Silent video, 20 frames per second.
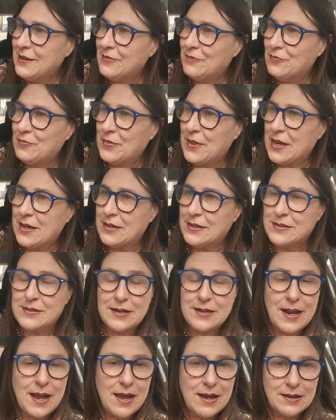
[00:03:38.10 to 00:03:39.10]
That is
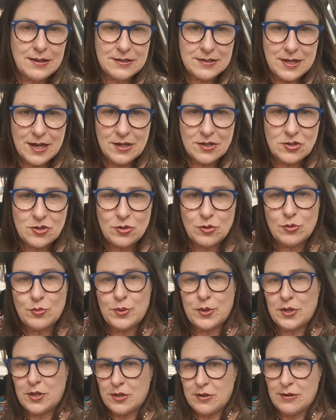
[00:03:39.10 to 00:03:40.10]
an architectural
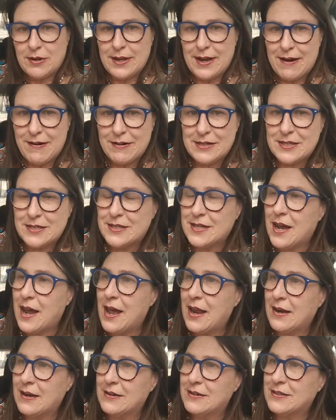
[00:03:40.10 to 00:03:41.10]
peculiarity to
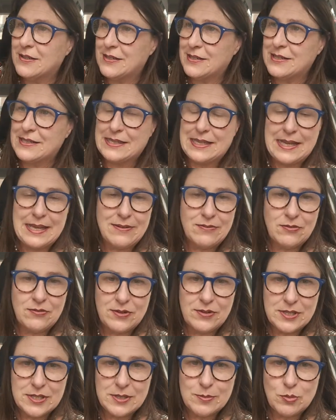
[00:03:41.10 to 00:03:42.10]
Ireland that is even
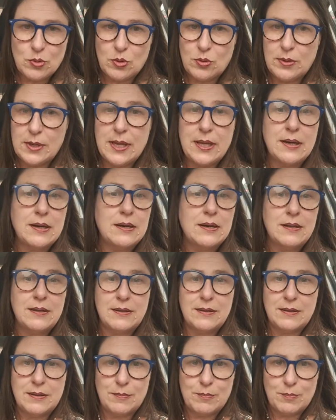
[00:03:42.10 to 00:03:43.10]
visible in
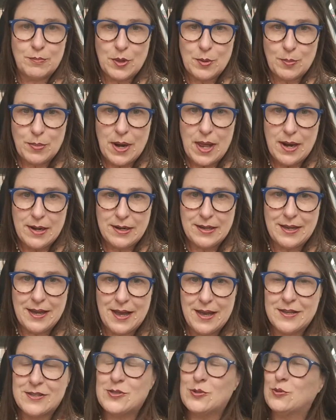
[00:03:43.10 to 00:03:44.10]
the Blarney
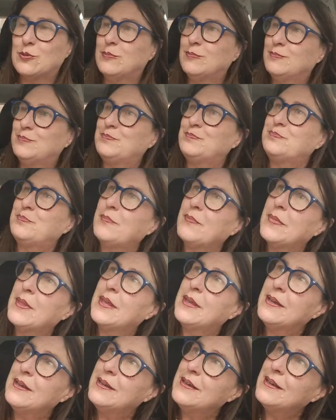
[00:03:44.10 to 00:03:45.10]
Castle.
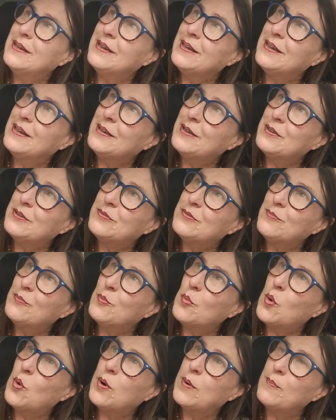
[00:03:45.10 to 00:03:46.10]
It's
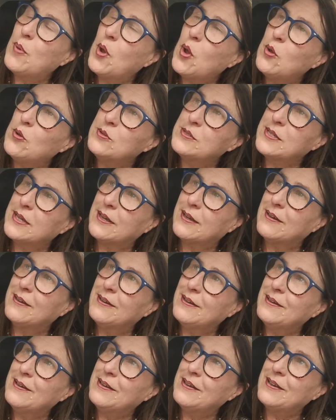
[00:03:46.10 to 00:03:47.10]
more imposing
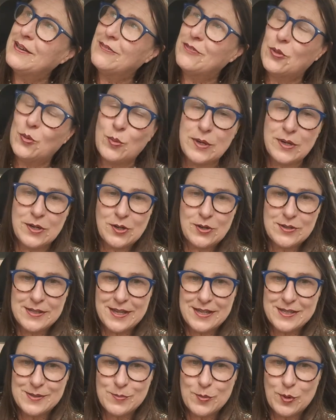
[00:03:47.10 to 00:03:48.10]
if the windows
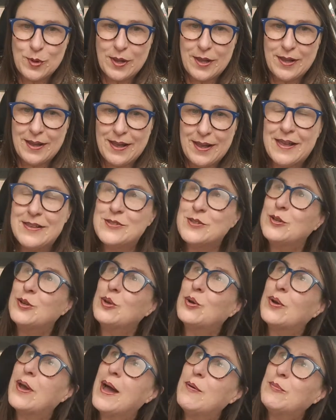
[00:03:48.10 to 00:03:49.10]
get smaller as you
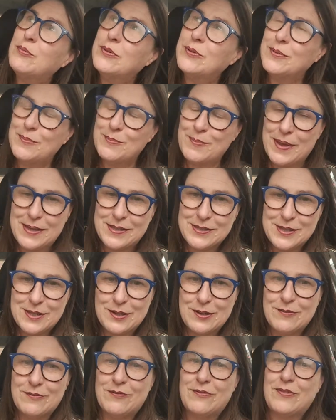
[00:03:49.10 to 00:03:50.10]
look up. It makes it
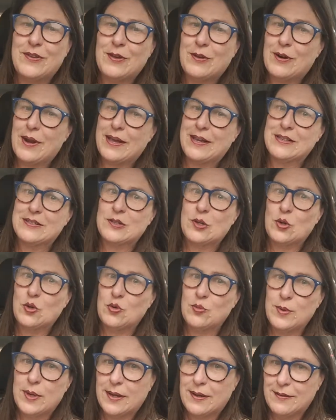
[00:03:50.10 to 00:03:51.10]
feel like it's
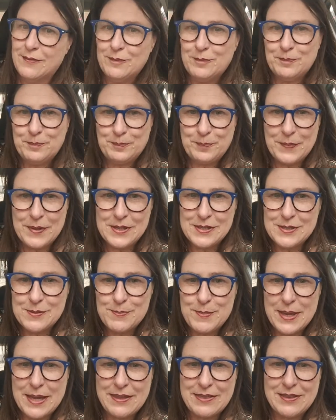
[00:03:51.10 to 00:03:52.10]
looming. It's
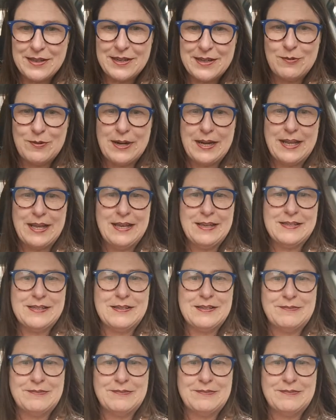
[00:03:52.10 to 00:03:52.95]
bigger than it really is.